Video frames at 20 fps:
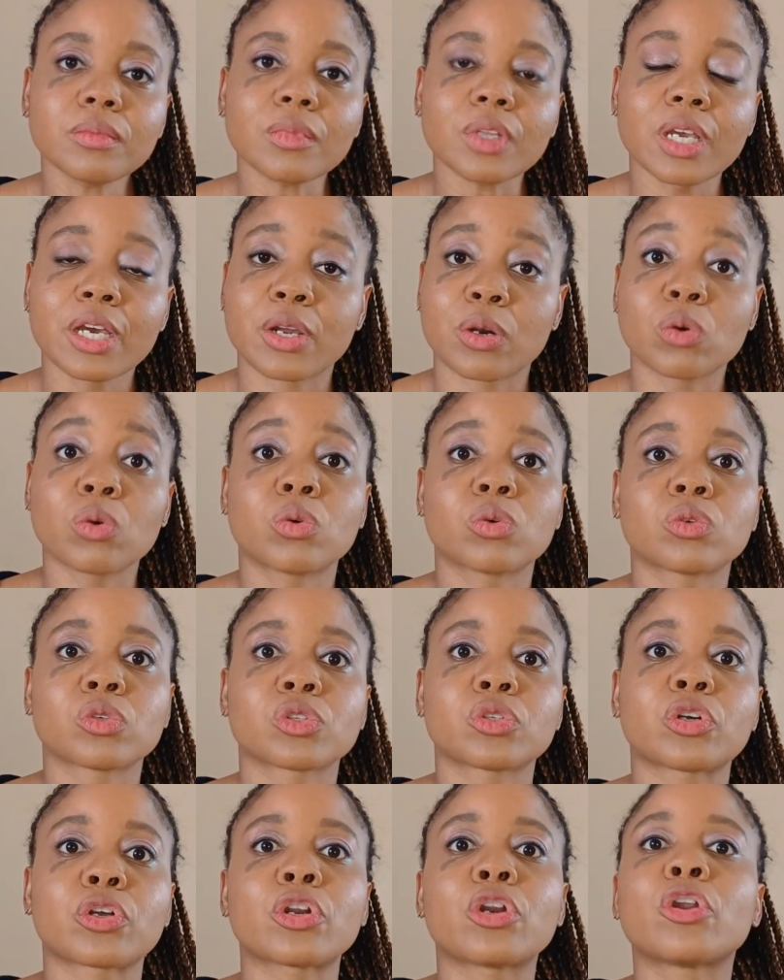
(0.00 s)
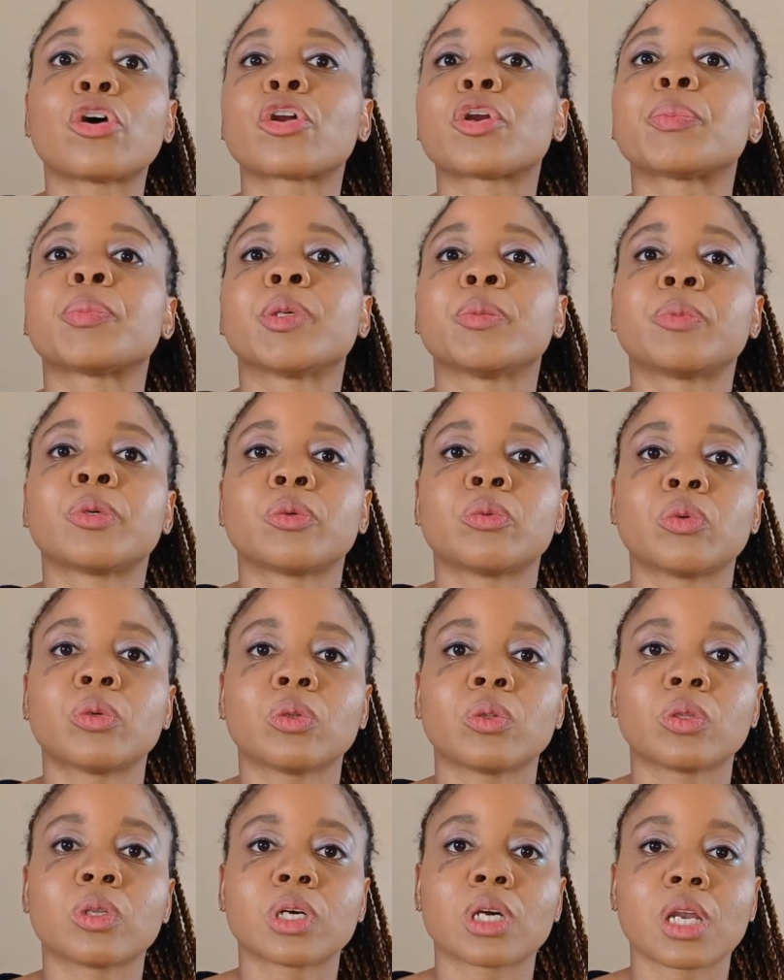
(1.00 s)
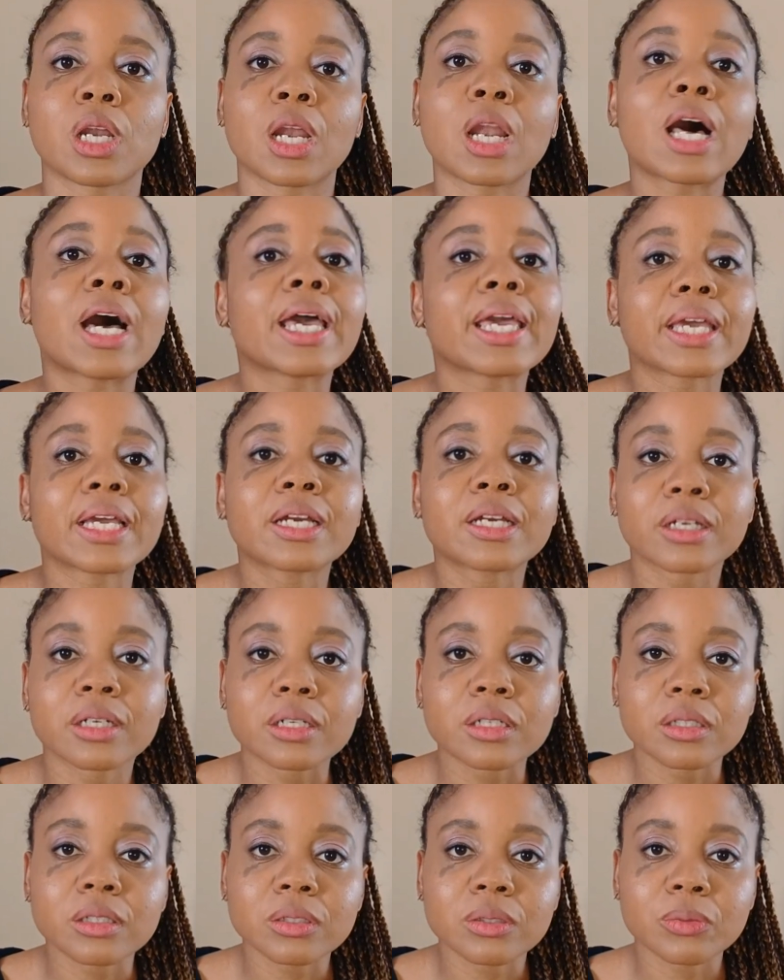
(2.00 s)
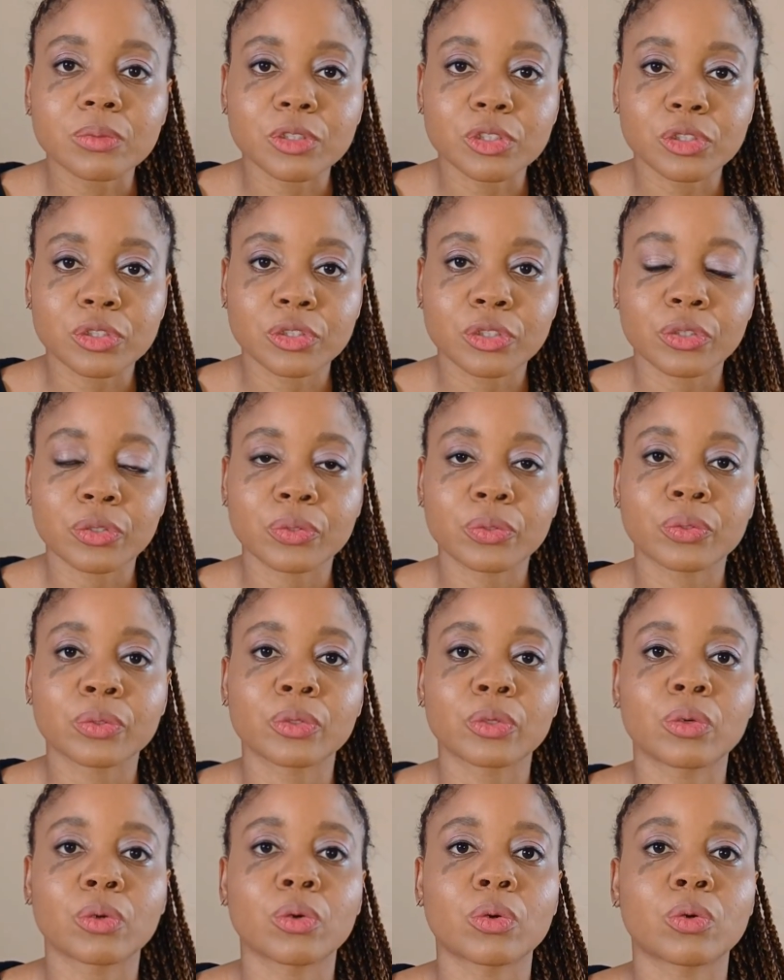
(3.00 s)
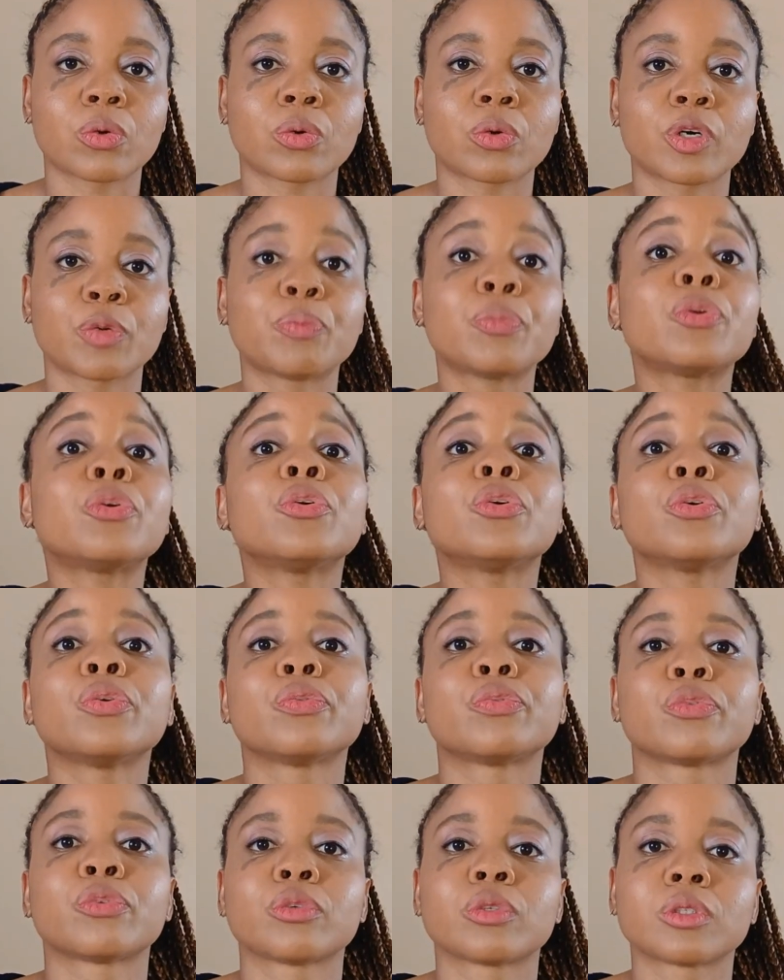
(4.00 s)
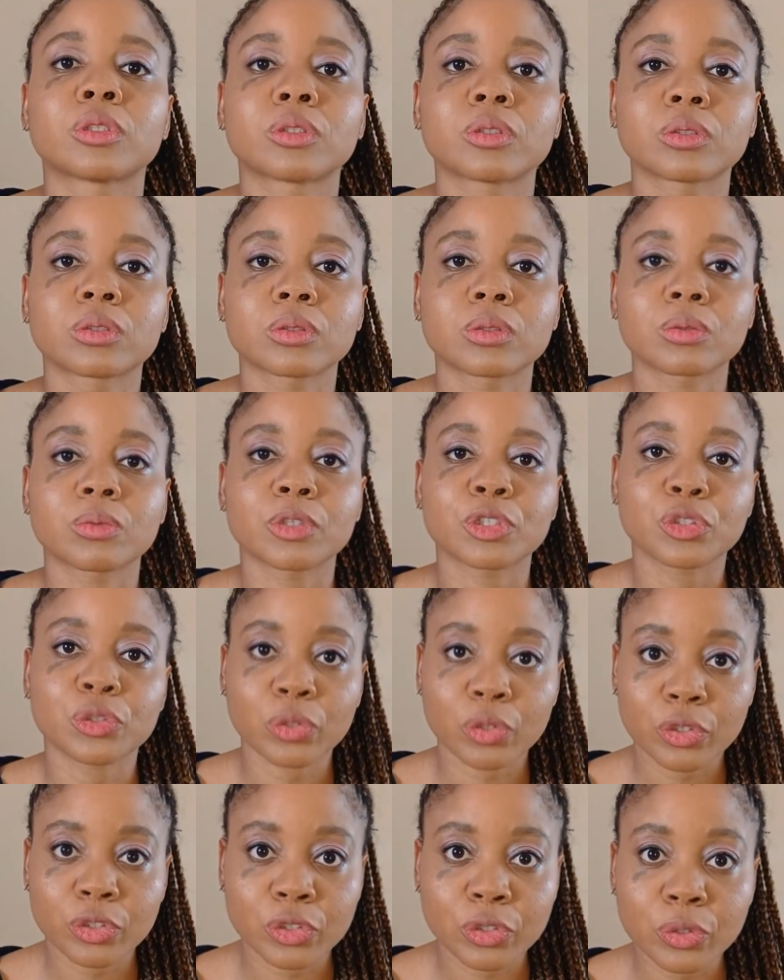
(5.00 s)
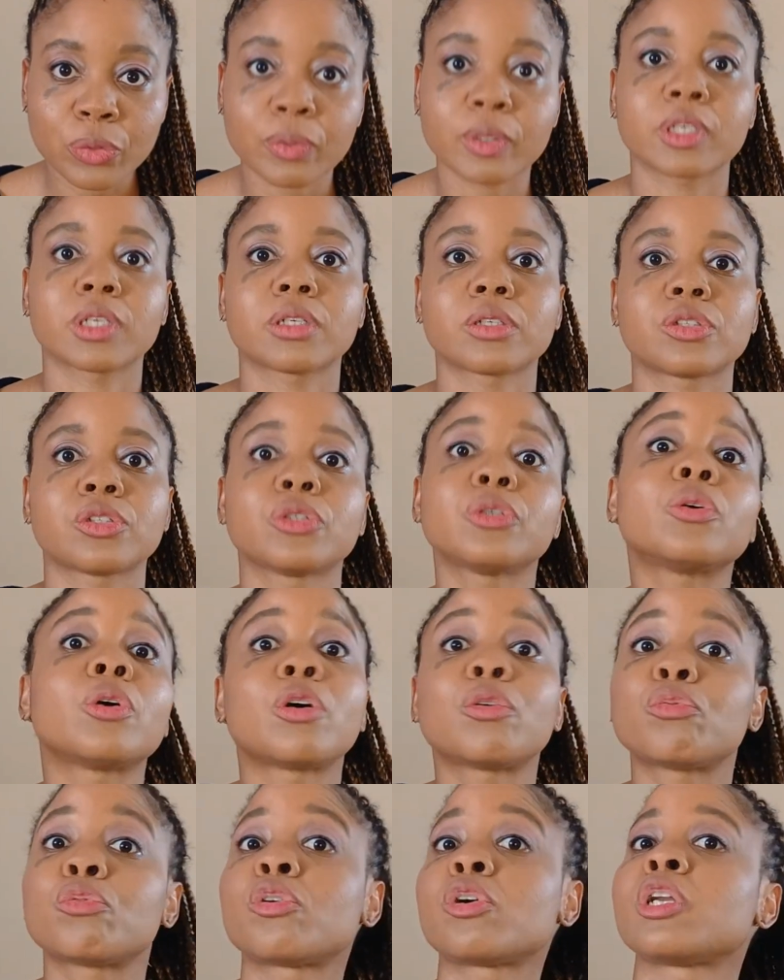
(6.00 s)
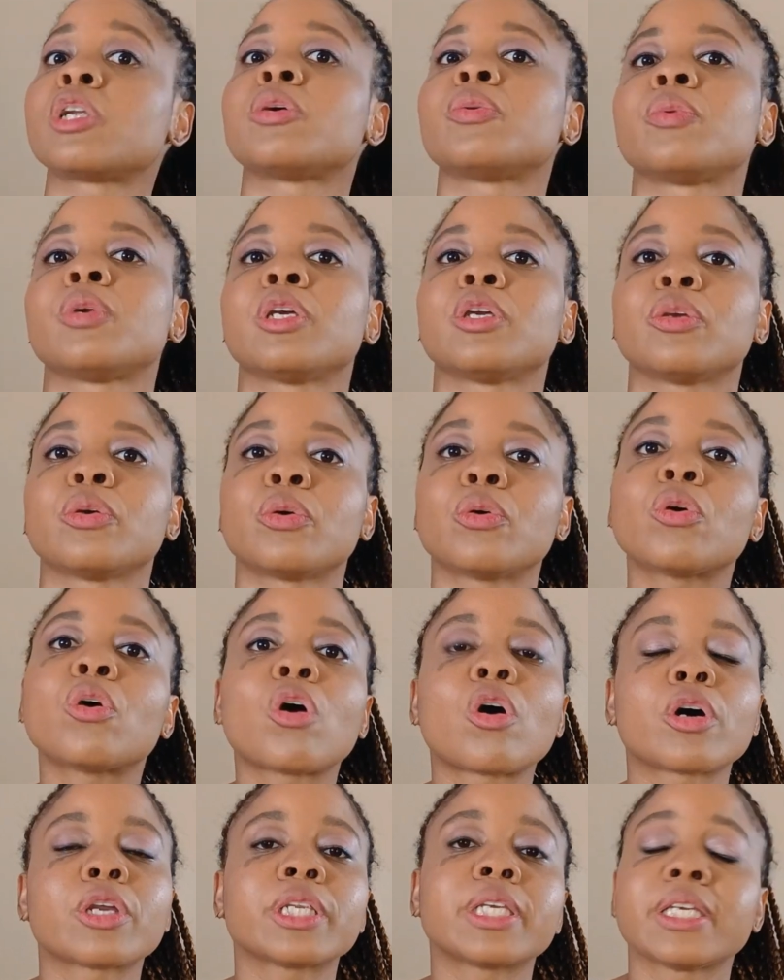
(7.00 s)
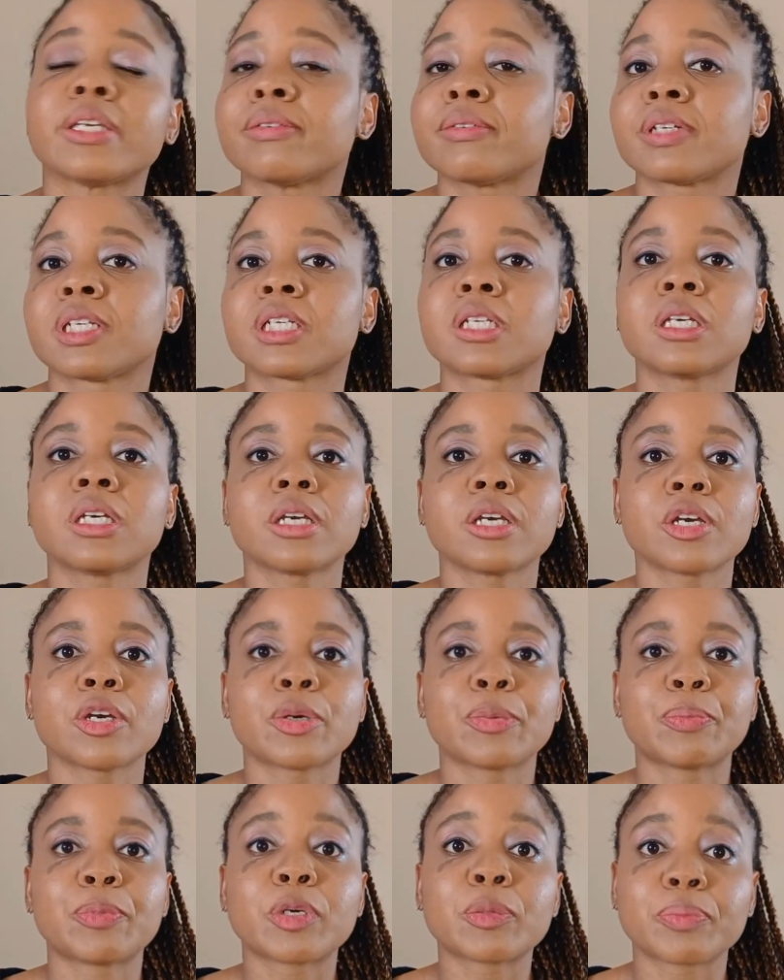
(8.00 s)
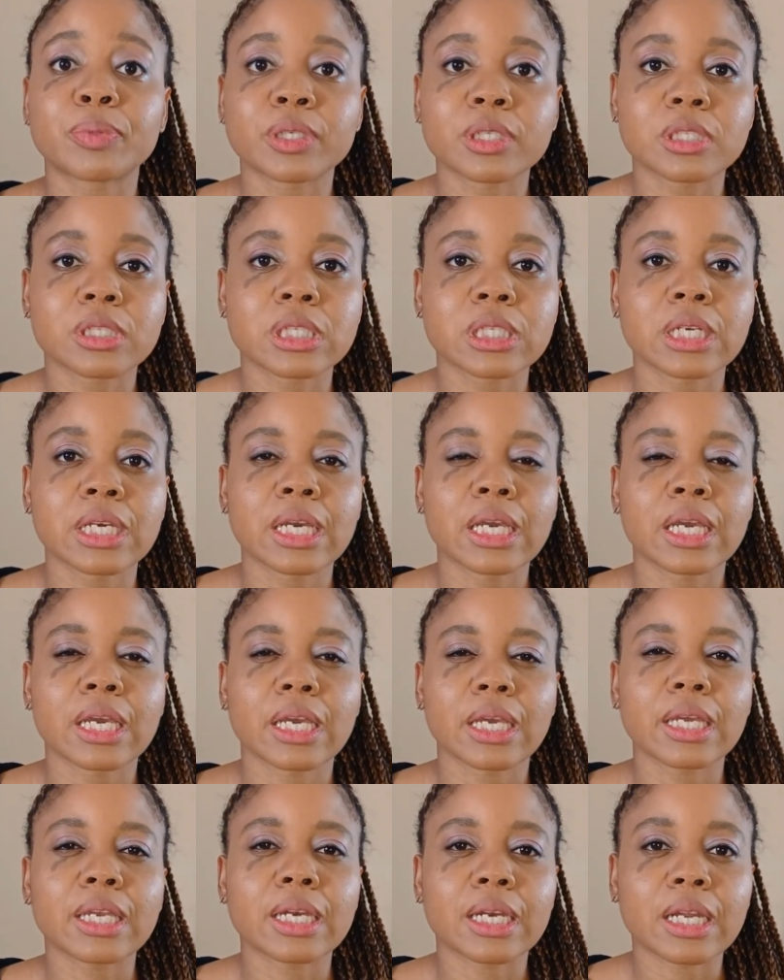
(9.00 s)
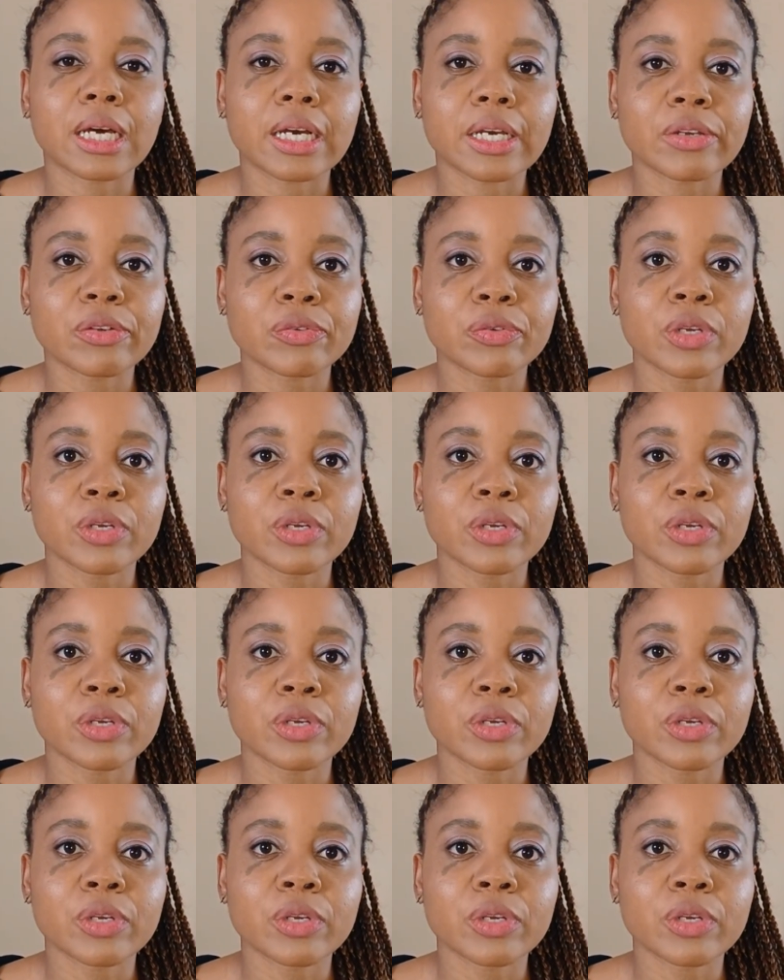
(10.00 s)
at all, because not a lot of people will like what you do or approve what you are doing, because you are following your God-given purpose in life.